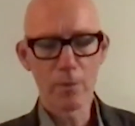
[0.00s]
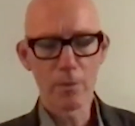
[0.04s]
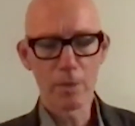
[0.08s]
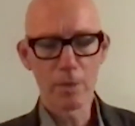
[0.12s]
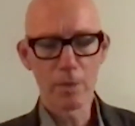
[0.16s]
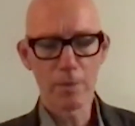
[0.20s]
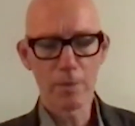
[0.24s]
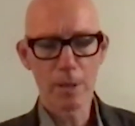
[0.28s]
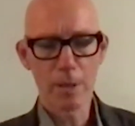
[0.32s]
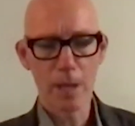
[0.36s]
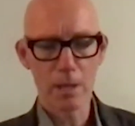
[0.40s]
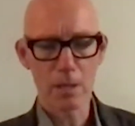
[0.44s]
from
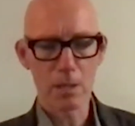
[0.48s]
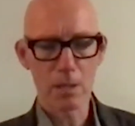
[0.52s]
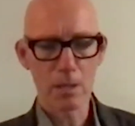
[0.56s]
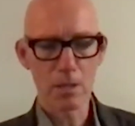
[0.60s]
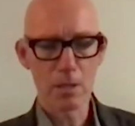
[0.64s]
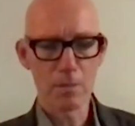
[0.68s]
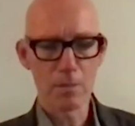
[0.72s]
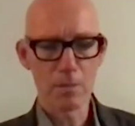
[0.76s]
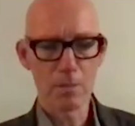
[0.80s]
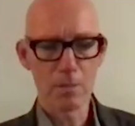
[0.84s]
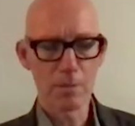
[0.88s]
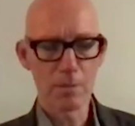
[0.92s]
the
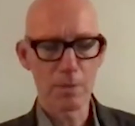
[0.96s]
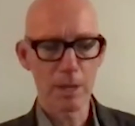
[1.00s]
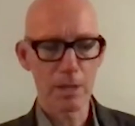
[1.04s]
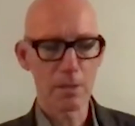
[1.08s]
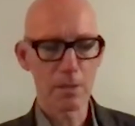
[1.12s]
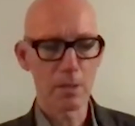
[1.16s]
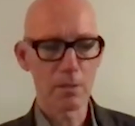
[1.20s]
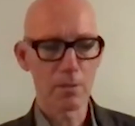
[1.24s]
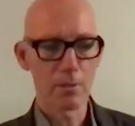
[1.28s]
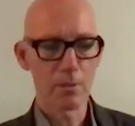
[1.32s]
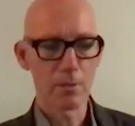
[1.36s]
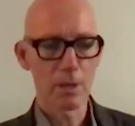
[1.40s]
Palestinian
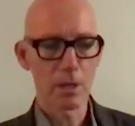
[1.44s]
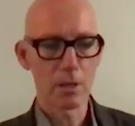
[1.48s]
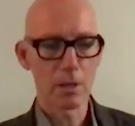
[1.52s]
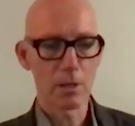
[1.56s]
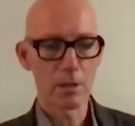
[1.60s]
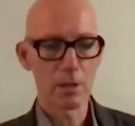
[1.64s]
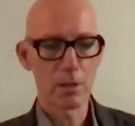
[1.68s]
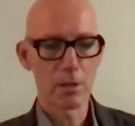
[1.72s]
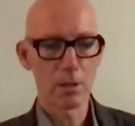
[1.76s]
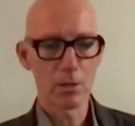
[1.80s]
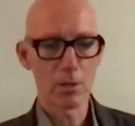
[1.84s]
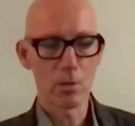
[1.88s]
perspective, a
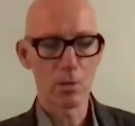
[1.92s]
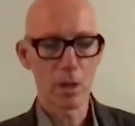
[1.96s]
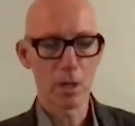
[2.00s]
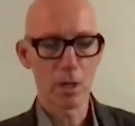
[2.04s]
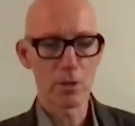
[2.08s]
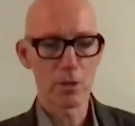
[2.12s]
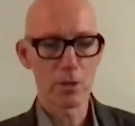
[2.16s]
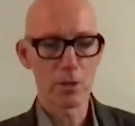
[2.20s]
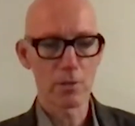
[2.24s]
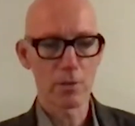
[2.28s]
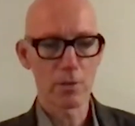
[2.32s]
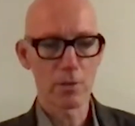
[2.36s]

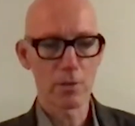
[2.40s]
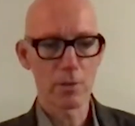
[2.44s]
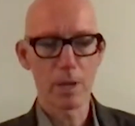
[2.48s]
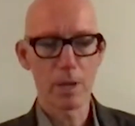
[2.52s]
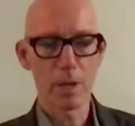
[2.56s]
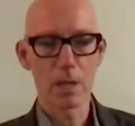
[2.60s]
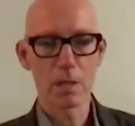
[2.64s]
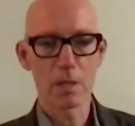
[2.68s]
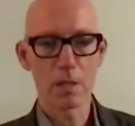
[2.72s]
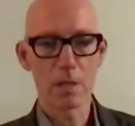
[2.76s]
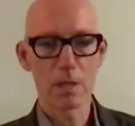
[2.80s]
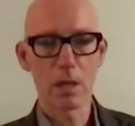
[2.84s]
continuation of
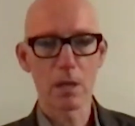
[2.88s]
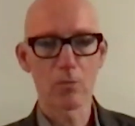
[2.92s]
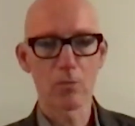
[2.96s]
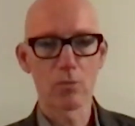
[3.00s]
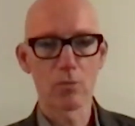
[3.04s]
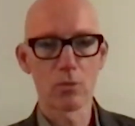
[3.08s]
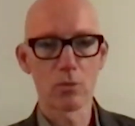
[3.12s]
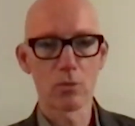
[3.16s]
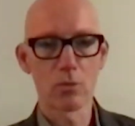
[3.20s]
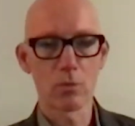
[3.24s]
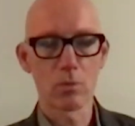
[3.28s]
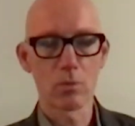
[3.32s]

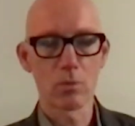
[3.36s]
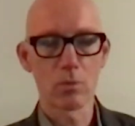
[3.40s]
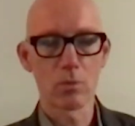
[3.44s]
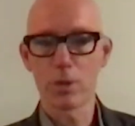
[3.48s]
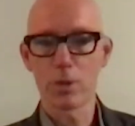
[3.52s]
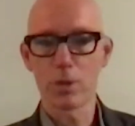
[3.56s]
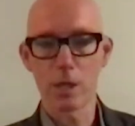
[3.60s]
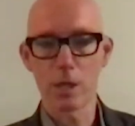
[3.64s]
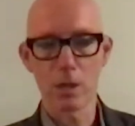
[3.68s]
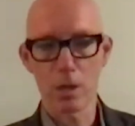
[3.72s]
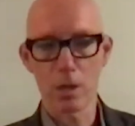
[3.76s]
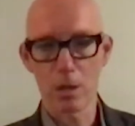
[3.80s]
apartheid rule,
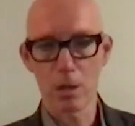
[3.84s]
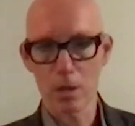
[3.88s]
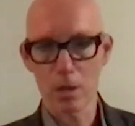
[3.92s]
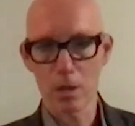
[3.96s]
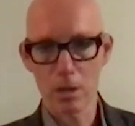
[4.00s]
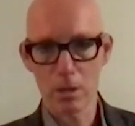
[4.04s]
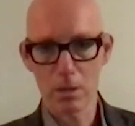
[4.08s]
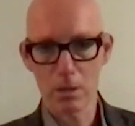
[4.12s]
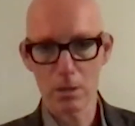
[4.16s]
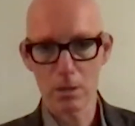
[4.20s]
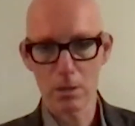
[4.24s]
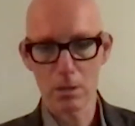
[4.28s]
which they're not
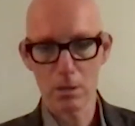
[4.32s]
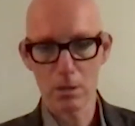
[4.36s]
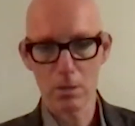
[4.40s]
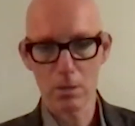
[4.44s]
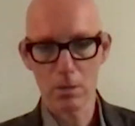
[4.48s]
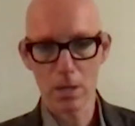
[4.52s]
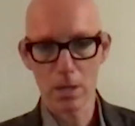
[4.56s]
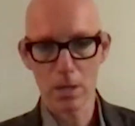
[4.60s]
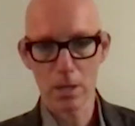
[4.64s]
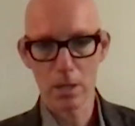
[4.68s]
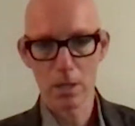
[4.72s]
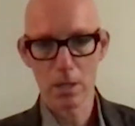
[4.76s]
going to
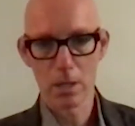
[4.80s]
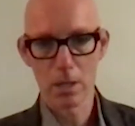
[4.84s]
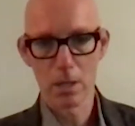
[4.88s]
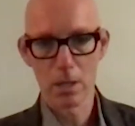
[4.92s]
tolerate.